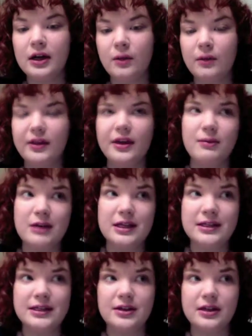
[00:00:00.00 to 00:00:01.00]
we thought about a
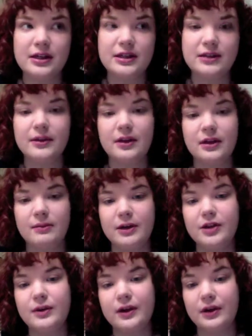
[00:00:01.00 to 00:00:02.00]
series and we thought about
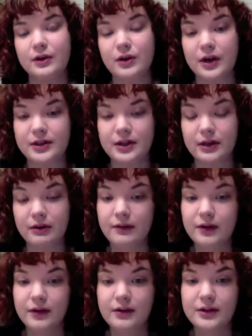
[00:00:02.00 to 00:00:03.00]
doing Across the
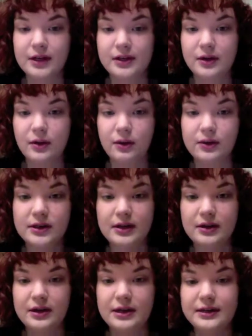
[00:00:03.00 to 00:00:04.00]
Universe as a whole
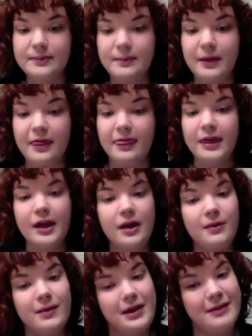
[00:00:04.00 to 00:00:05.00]
series, but then
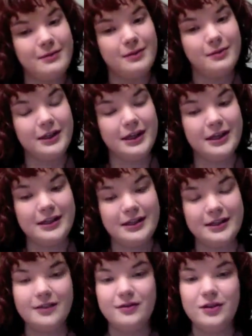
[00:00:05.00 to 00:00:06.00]
we came up with the
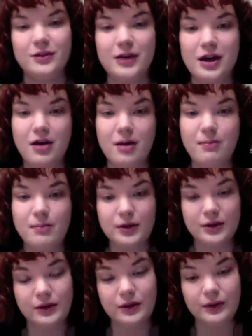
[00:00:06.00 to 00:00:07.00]
idea of doing
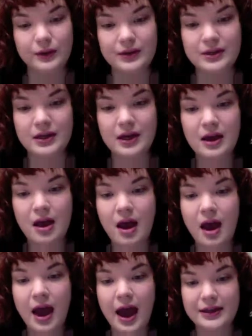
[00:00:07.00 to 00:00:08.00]
musicals
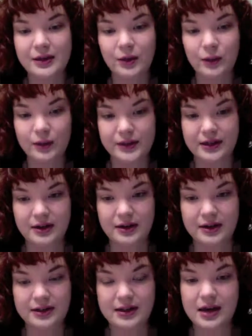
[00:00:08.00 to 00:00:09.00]
as a whole
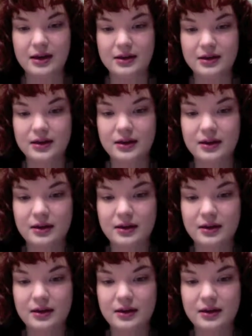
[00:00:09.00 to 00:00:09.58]
series, and